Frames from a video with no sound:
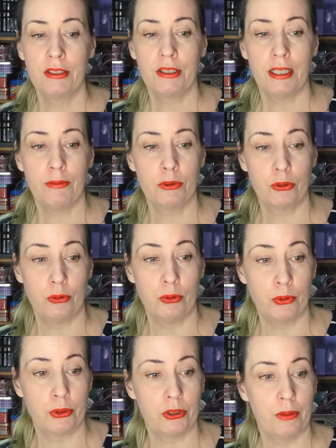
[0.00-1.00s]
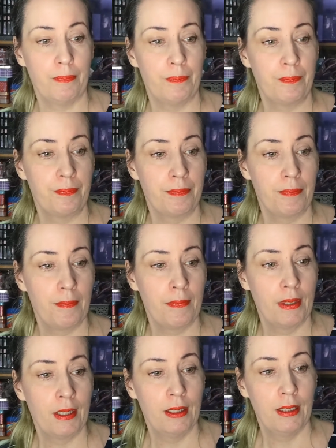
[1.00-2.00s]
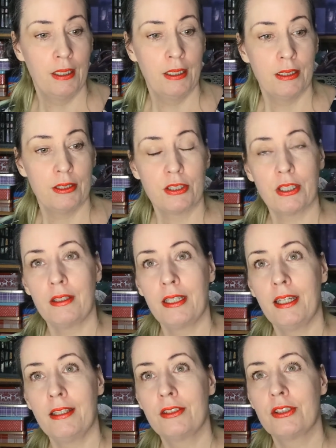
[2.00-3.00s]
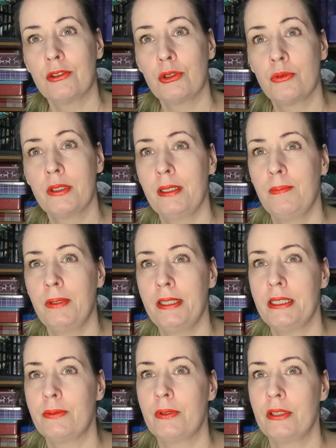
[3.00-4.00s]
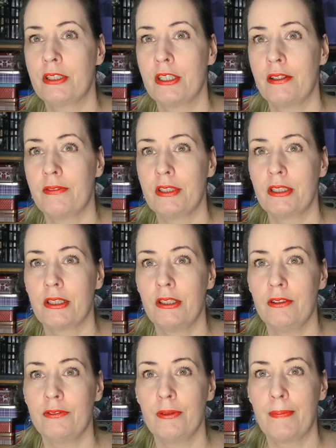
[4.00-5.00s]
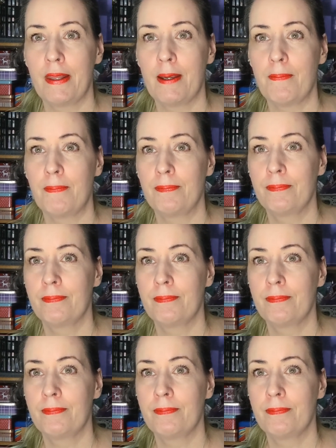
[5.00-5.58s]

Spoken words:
So that was awesome. So yeah, so I was really pleased with the service I got from them.